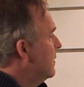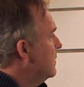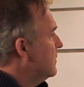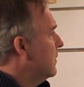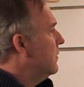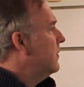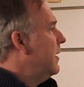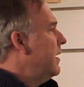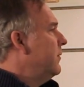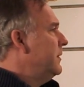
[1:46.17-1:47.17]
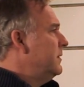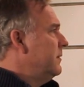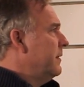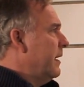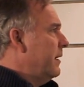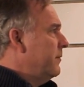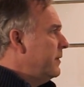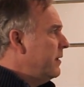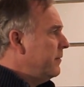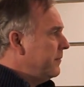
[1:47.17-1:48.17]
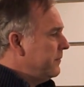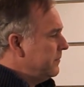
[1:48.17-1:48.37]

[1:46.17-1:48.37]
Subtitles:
So how do we do that? Well,